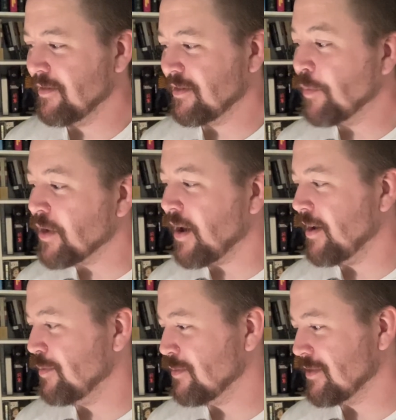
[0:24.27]

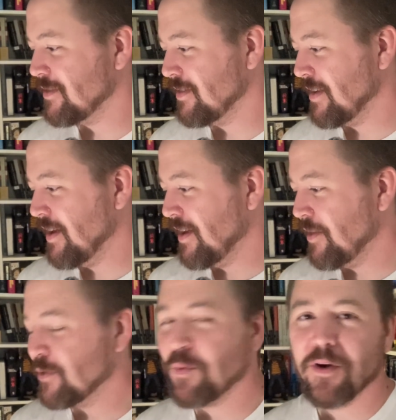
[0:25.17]
sometimes
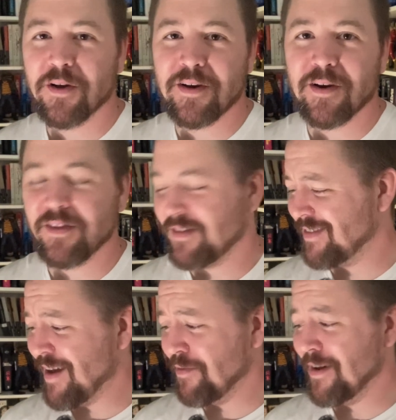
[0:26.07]
there's one on here that's
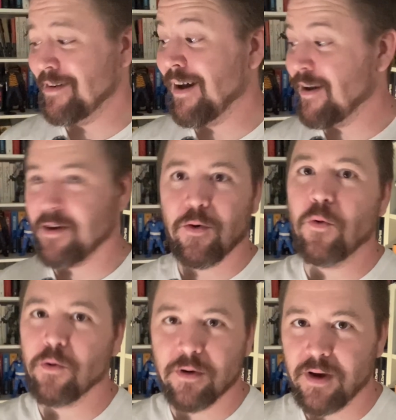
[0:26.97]
definitely not a
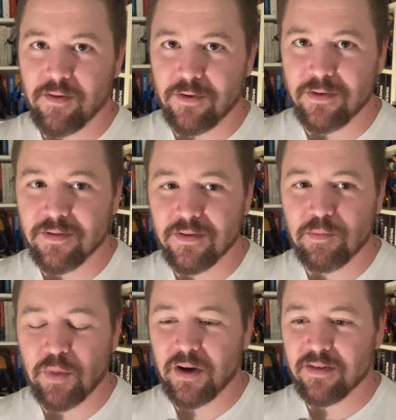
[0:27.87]
horror novel,
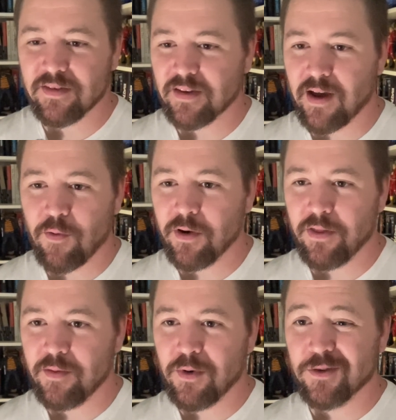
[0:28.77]
but it's got one of
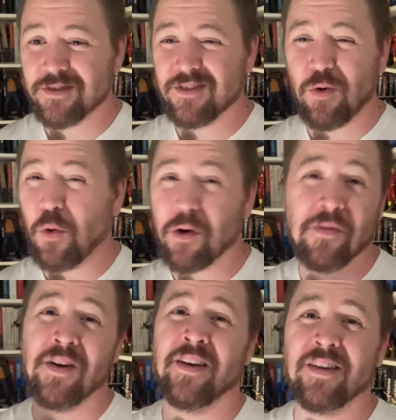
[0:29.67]
the most
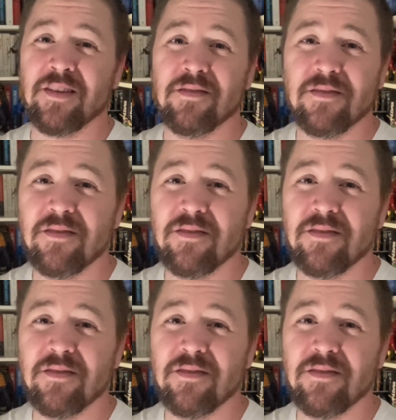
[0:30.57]
horrifying